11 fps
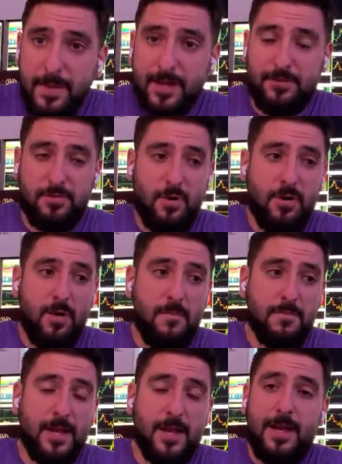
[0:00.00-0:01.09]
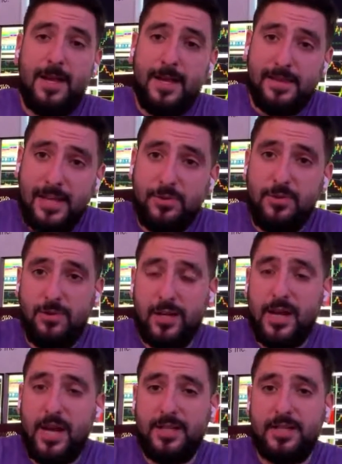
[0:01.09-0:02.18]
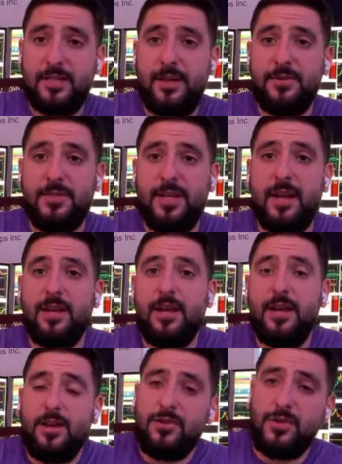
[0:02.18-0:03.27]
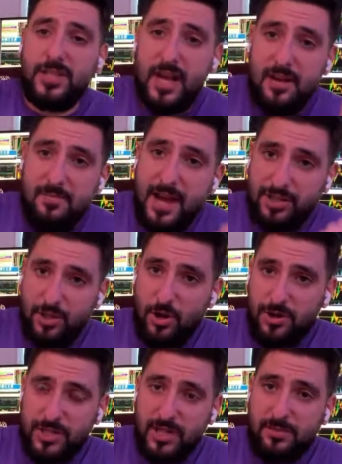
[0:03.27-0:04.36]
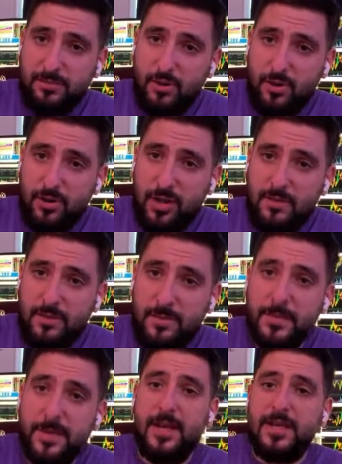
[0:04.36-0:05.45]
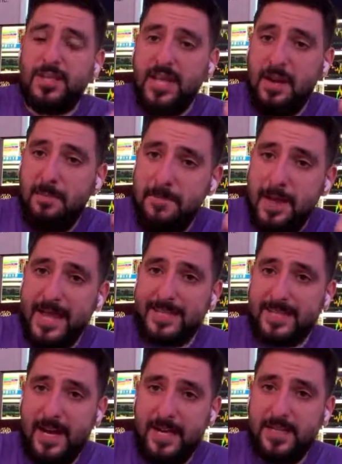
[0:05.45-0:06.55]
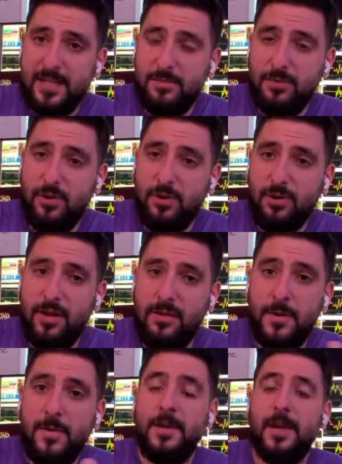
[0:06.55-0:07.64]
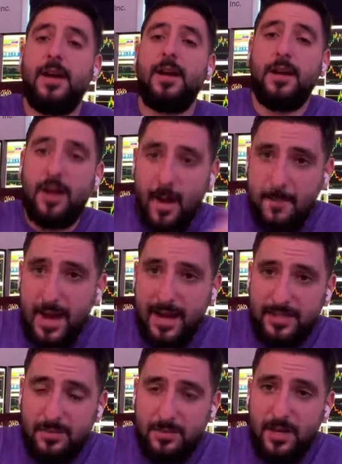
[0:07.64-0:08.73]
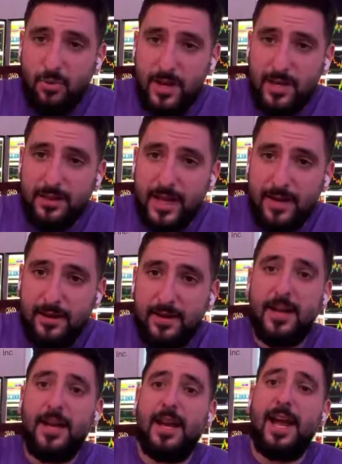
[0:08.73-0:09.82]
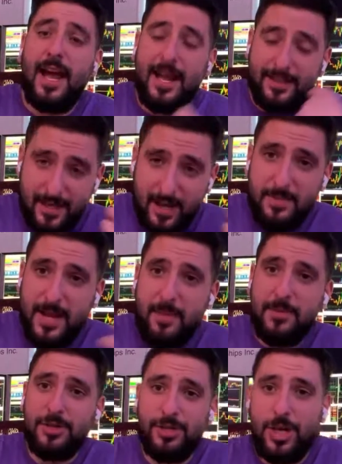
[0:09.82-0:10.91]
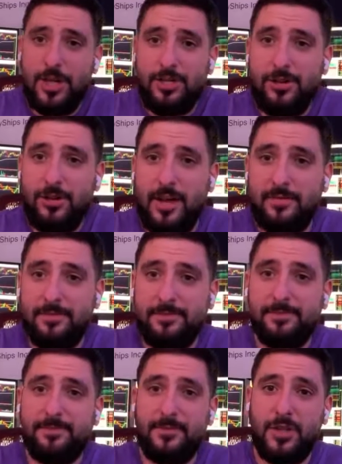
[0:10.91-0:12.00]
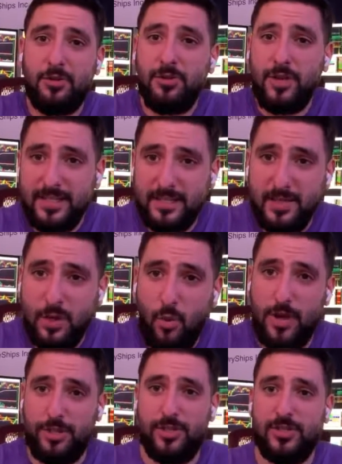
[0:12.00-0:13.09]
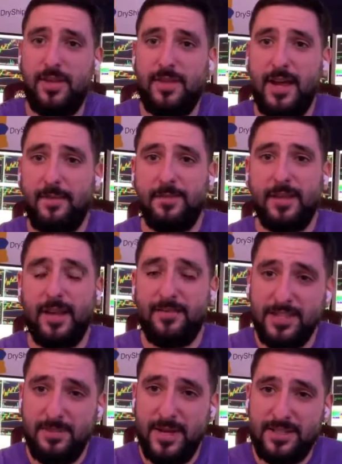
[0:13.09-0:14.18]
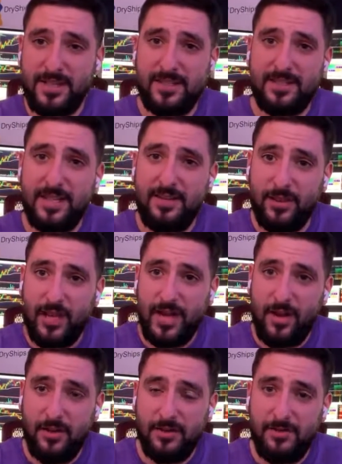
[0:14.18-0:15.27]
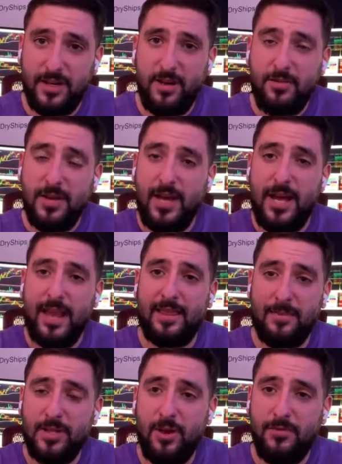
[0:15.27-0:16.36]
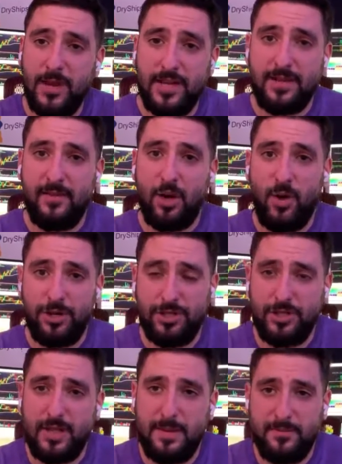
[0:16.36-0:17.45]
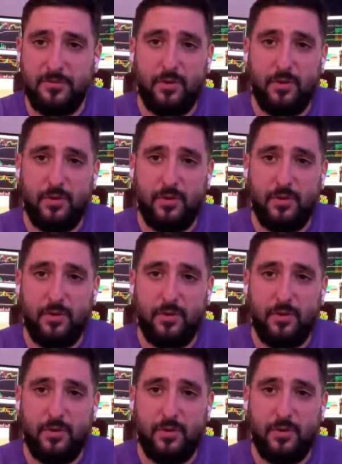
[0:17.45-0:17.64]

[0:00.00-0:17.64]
make it back tomorrow, and that's what you guys need to understand. So set a max loss at the broker level, set a max size at the broker level. Come back to me a week later and tell me how much it changed your life. So, do you guys have any questions on that? If this makes sense, leave a like on the video and let me know if you guys have any questions on that